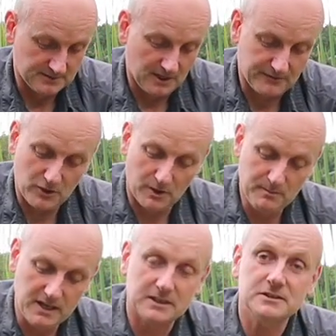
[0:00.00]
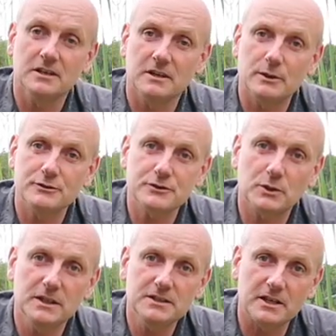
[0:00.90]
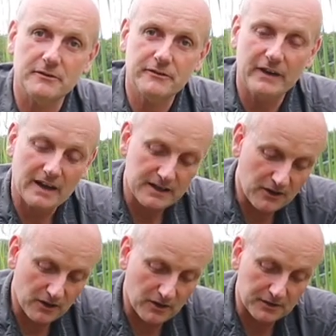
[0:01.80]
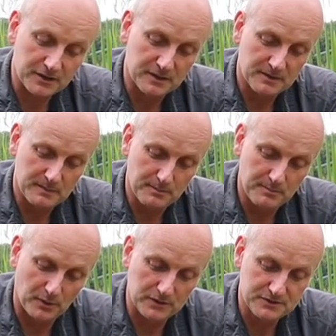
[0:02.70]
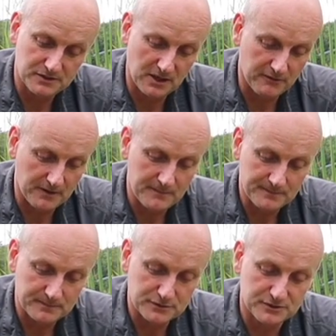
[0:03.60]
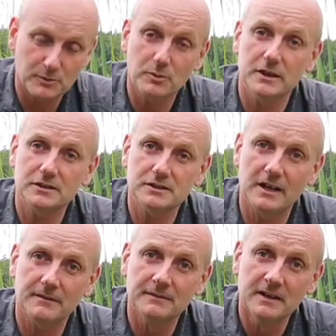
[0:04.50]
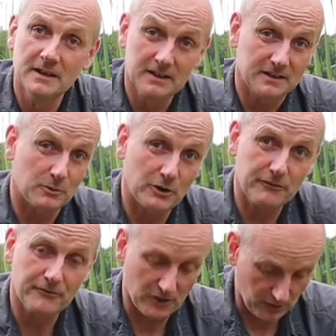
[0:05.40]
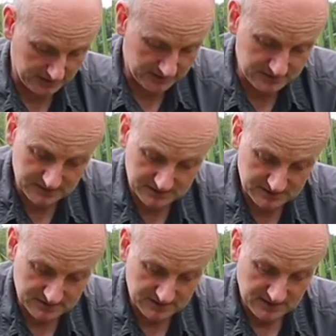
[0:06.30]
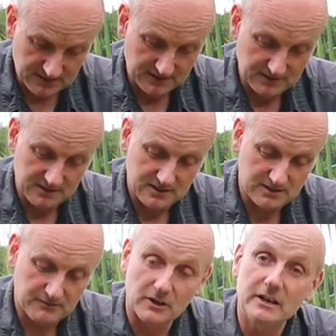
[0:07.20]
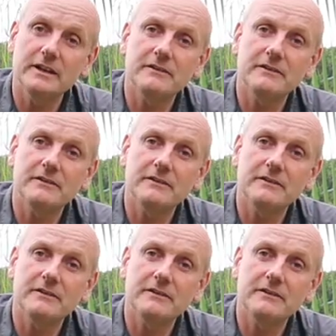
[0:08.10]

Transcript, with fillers: I've got a mix that when I squeeze it fairly hard, binds together, it still breaks down. Now what you find is if I leave